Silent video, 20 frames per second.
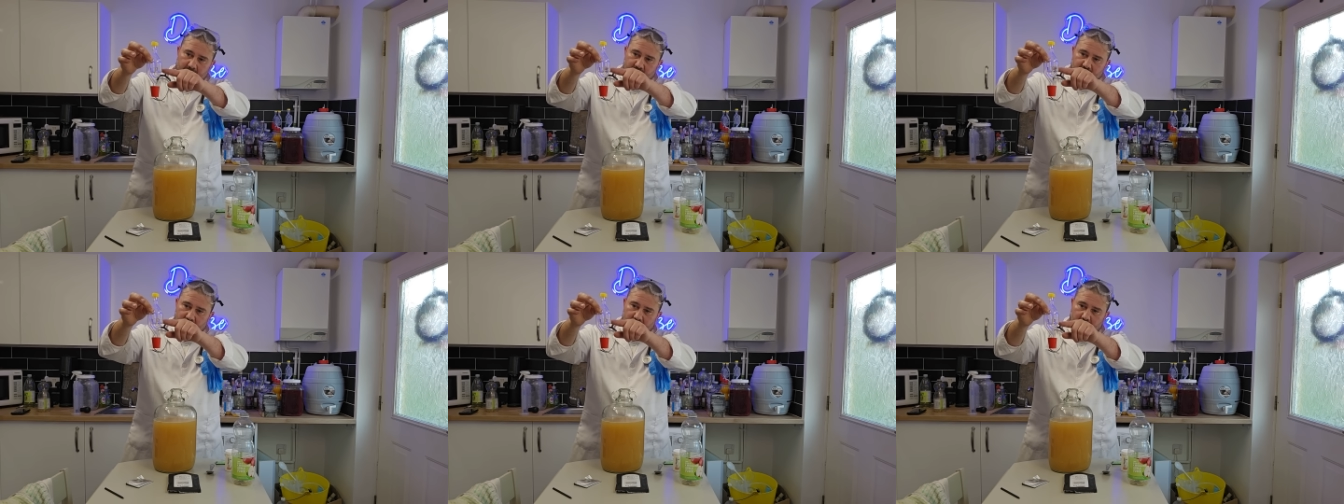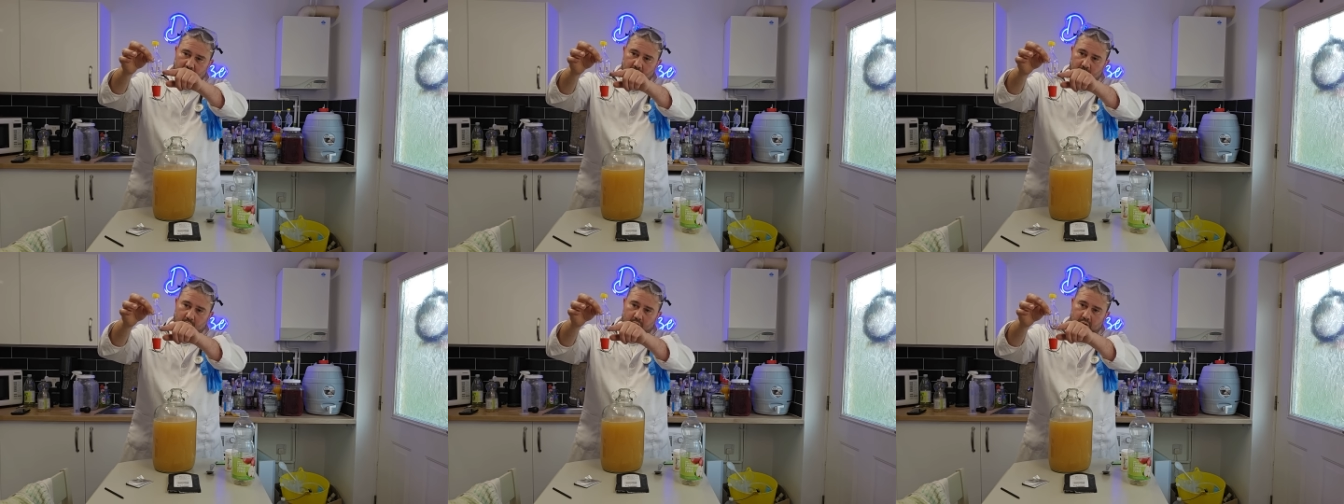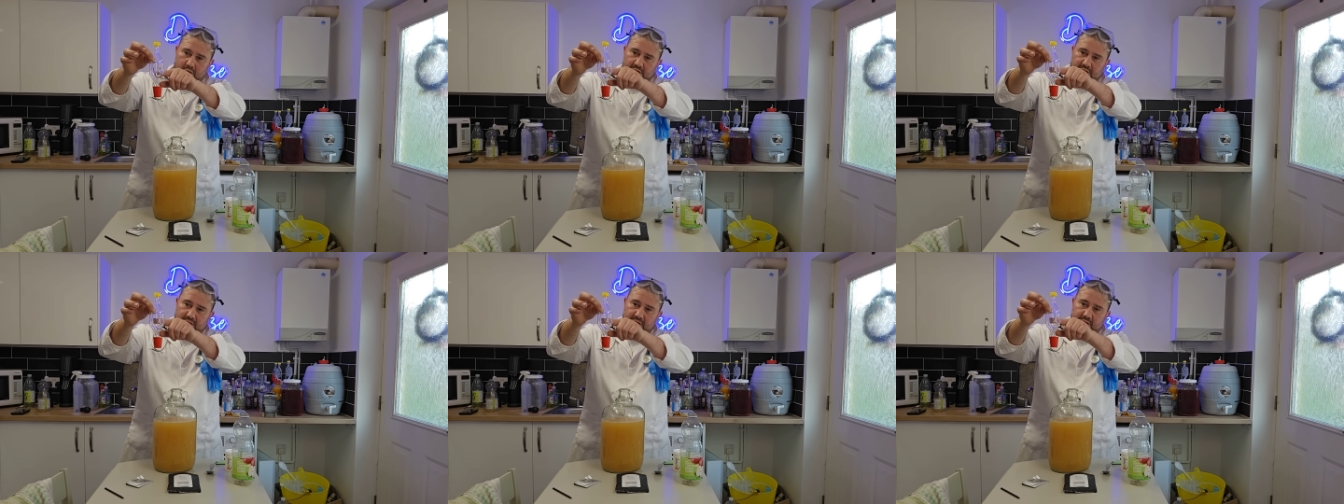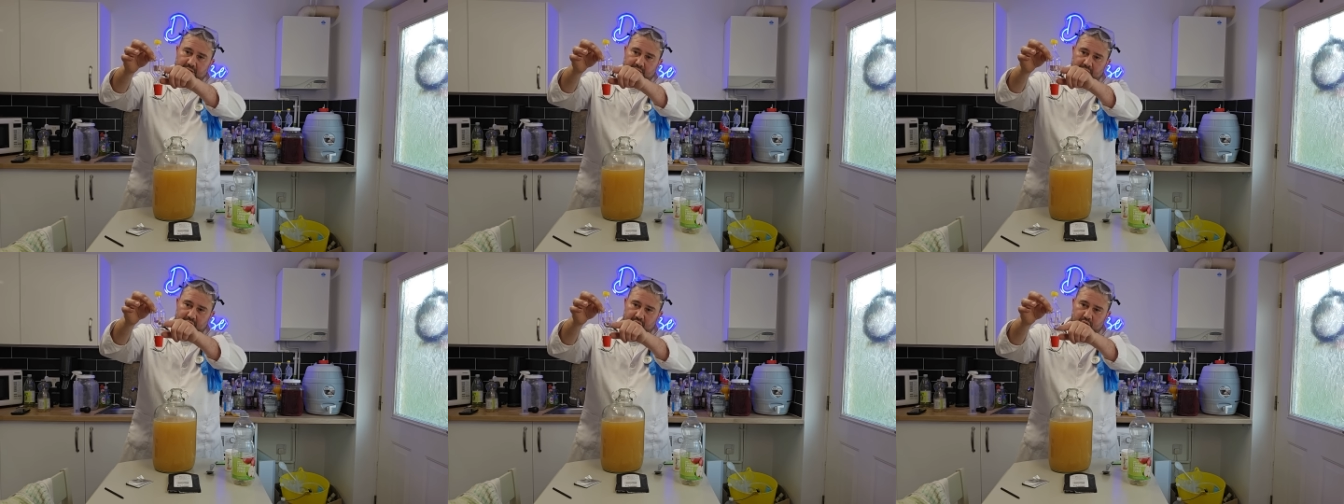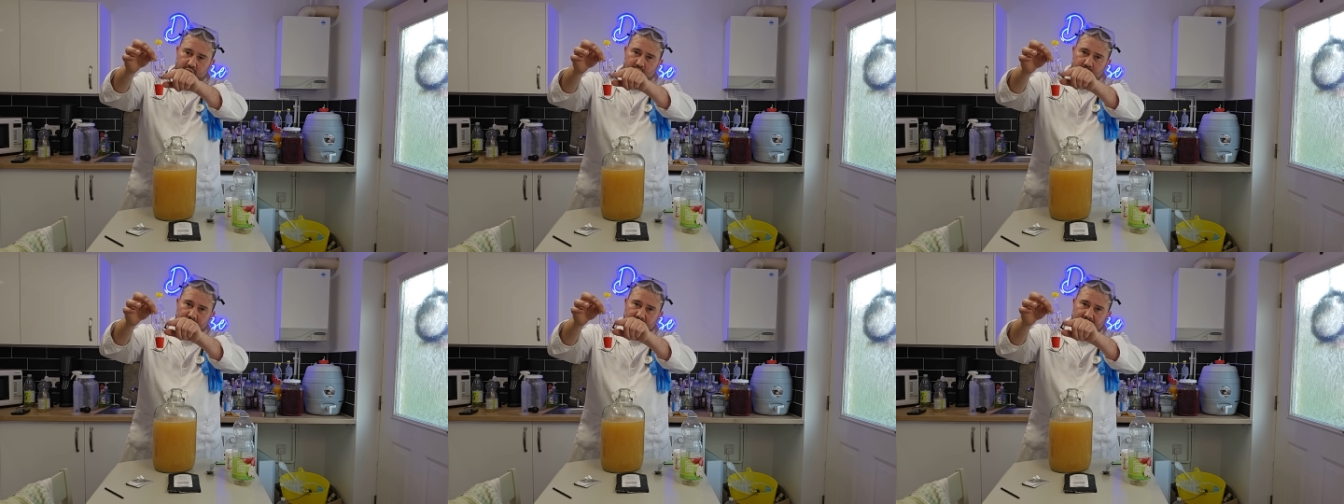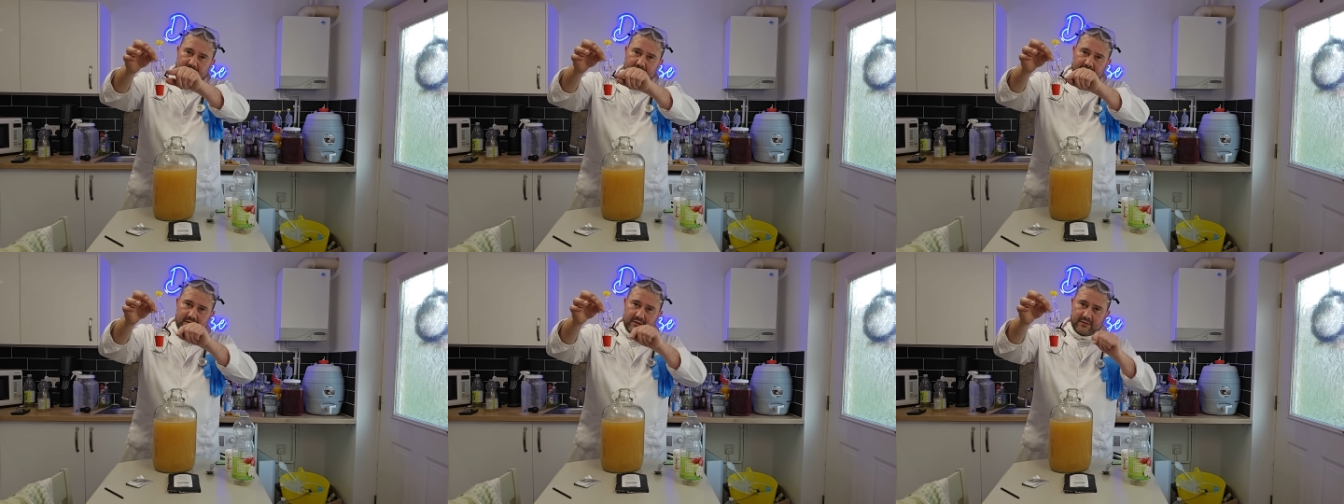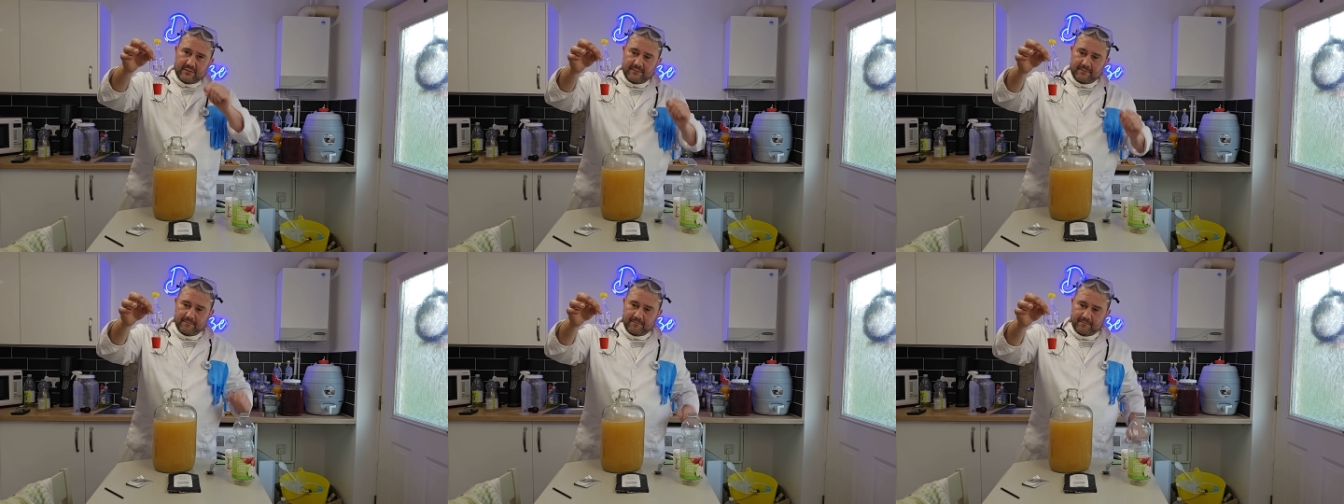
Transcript: Just got water in the U-bend.